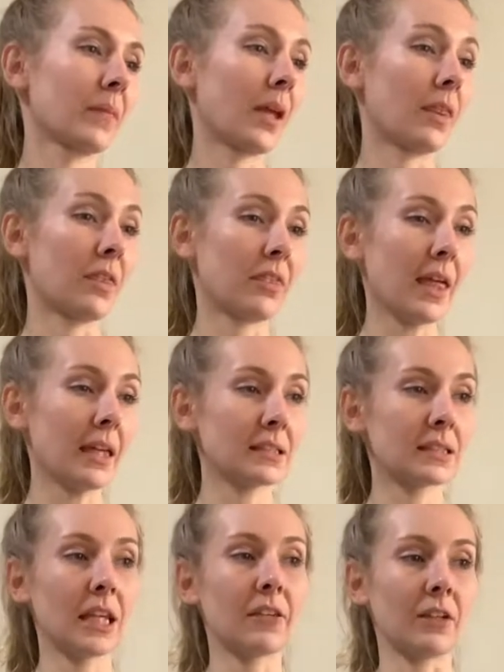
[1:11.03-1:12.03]
The
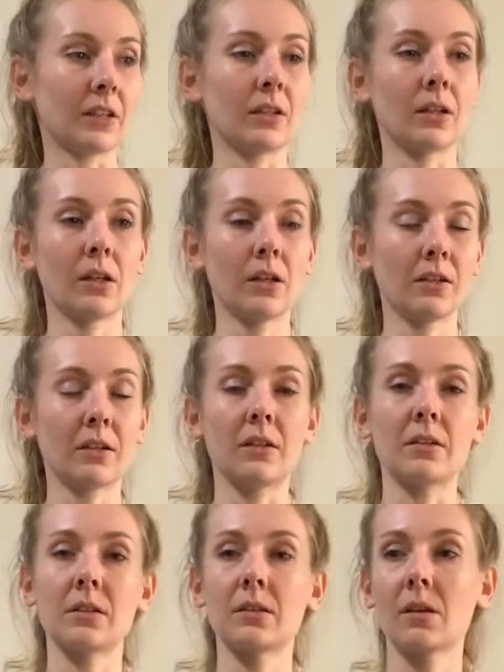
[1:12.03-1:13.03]
Thanksgiving. Good.
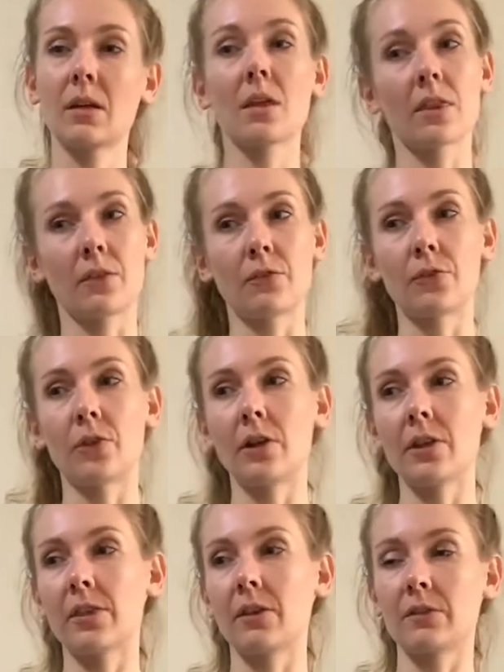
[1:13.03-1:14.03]
The
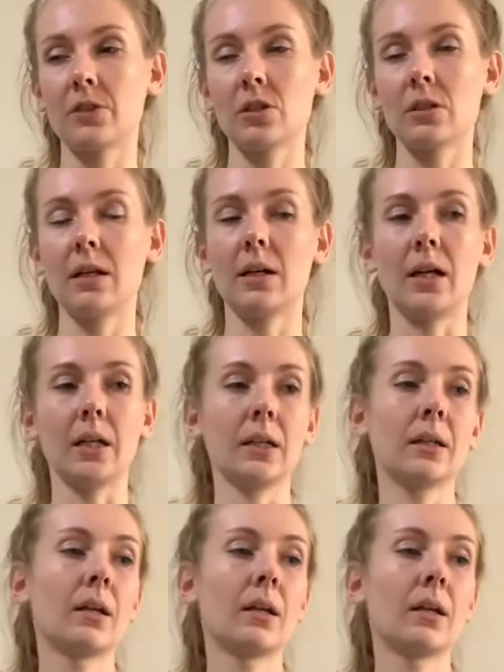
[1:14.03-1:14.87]
4th of July.